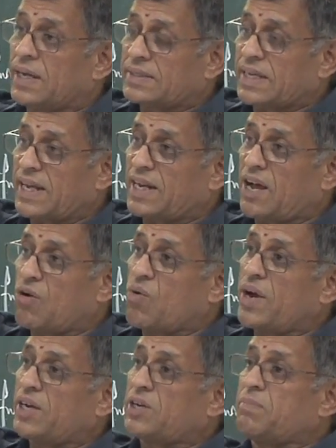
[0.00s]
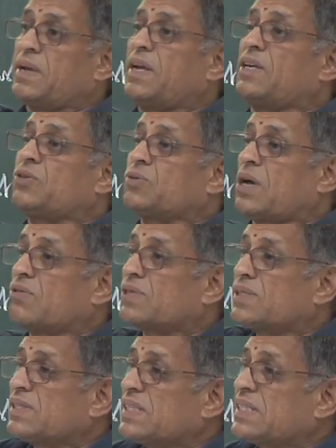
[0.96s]
China going to be in
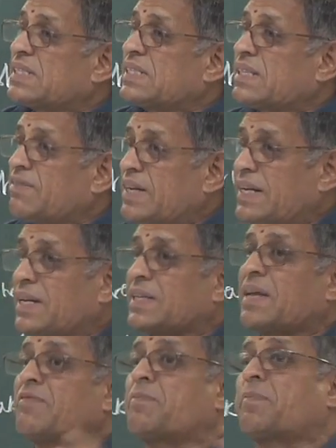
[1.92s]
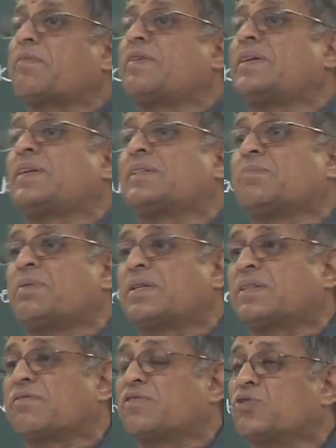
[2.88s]
2060-70? They have prevented the
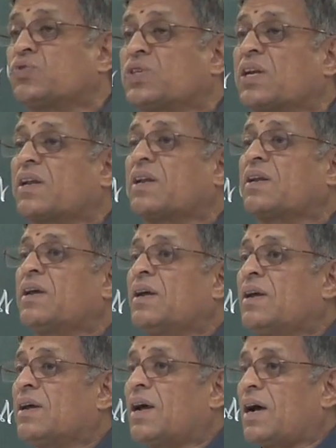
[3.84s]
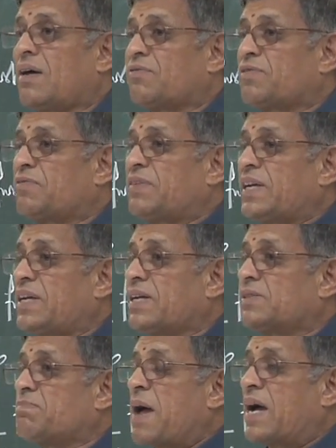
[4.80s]
birth of new children 50
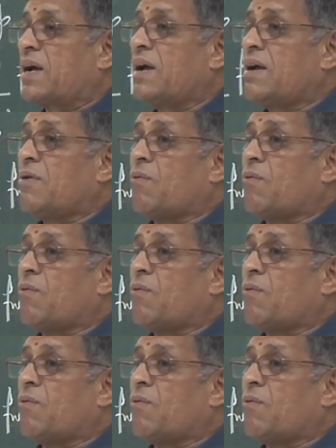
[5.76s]
years back.